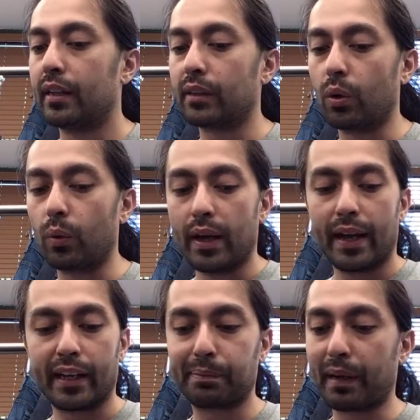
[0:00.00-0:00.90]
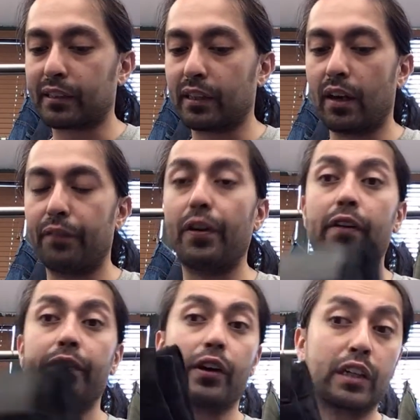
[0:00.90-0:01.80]
So expect a, a
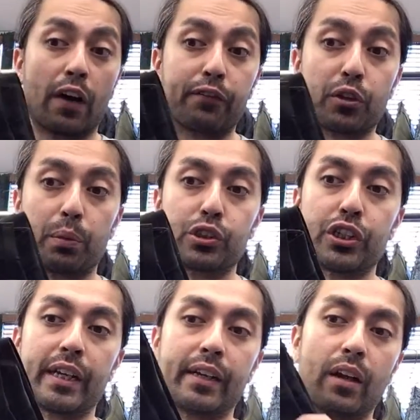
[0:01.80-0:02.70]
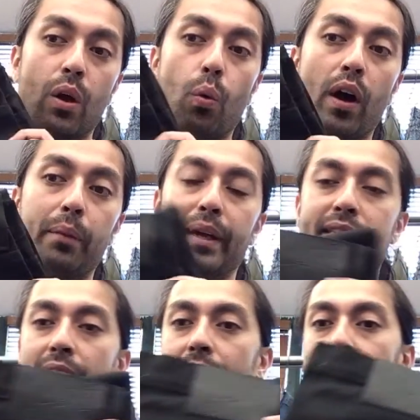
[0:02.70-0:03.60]
very, very comfortable jean while
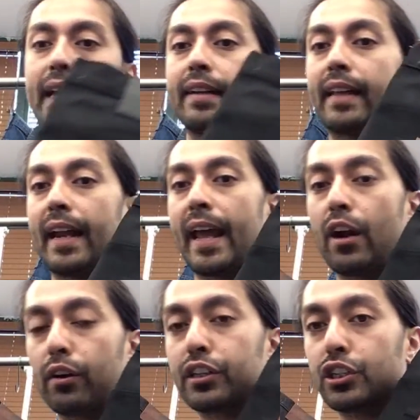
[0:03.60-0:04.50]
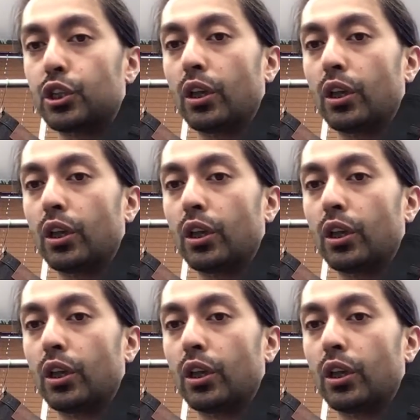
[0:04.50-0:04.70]
maintaining that, that heritage